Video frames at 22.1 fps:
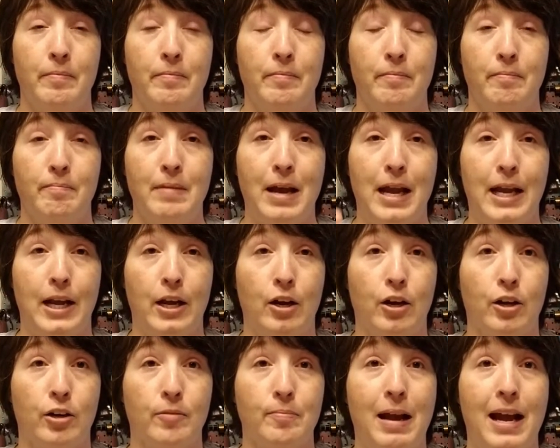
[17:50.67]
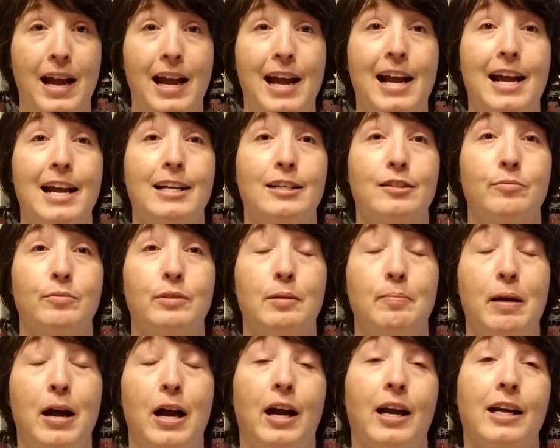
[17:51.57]
maker bags with the
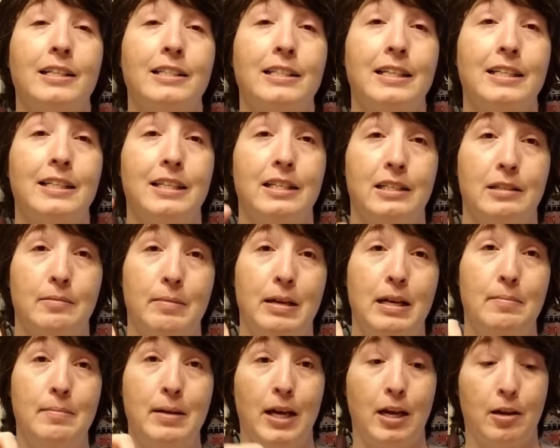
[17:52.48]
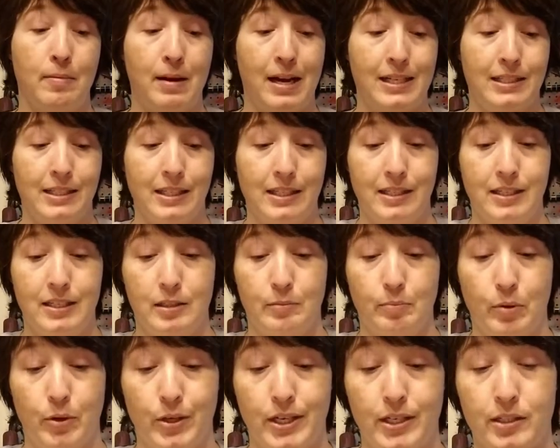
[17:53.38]
pockets and then the mini maker bags in these
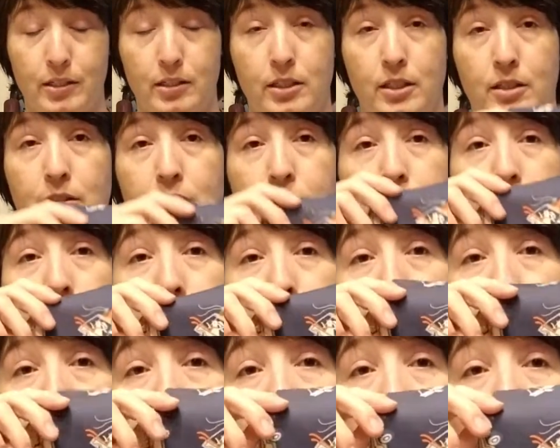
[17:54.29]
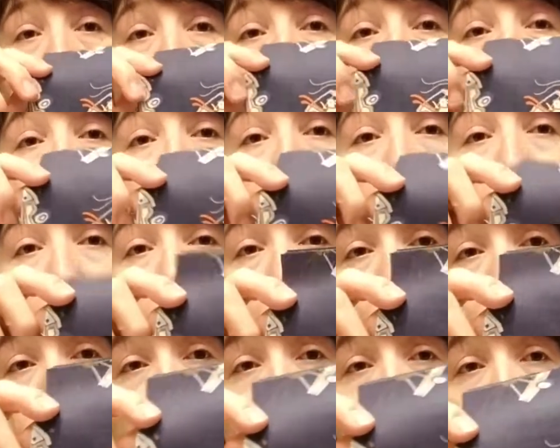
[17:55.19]
prints. So this is one print that'll be
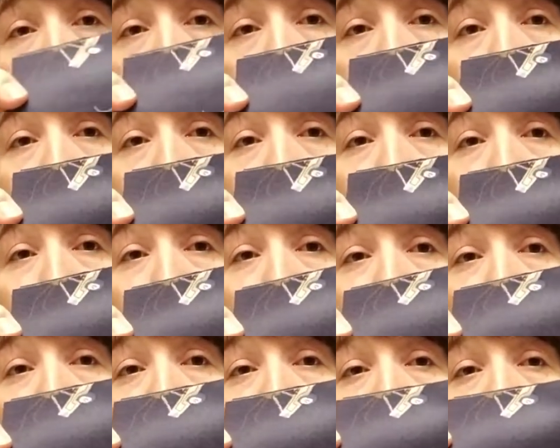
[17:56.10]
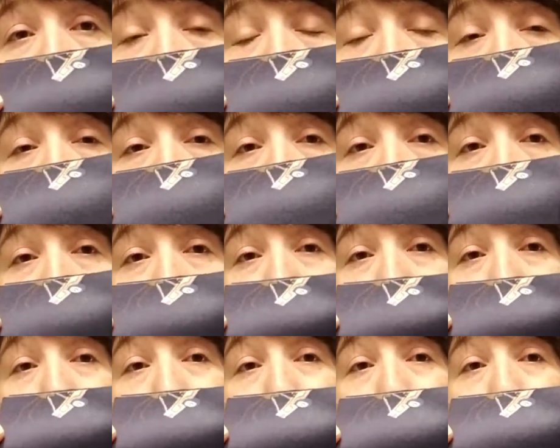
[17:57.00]
coming up it's got the
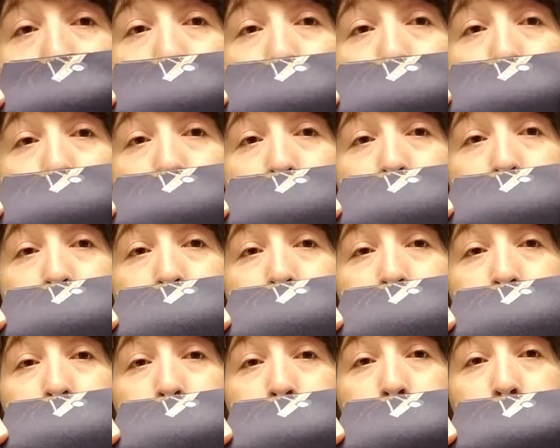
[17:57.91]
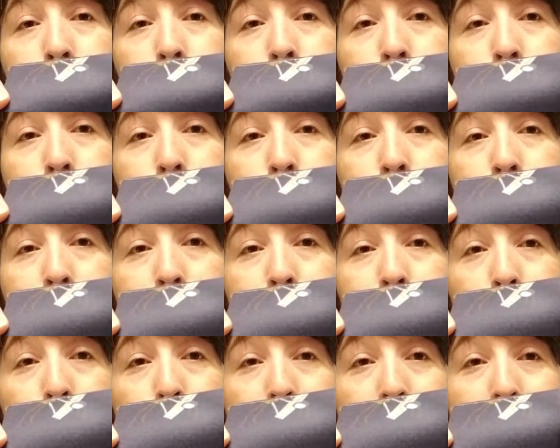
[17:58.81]
animals and the little
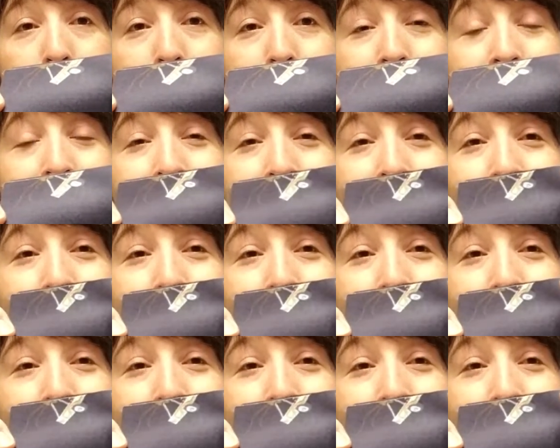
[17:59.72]
station wagon